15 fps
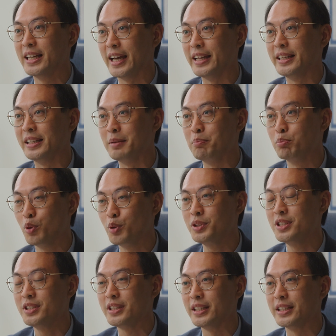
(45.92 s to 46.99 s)
And the
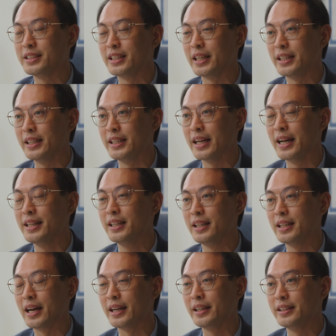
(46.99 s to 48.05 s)
important thing is that it
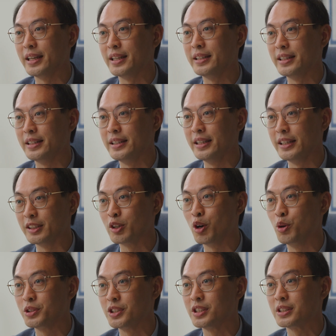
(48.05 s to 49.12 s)
underlines that it
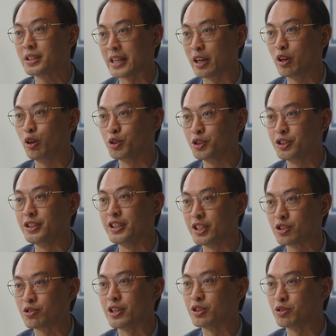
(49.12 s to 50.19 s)
causes psychological
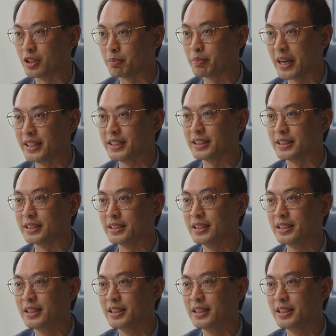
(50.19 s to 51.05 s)
distress to the patient.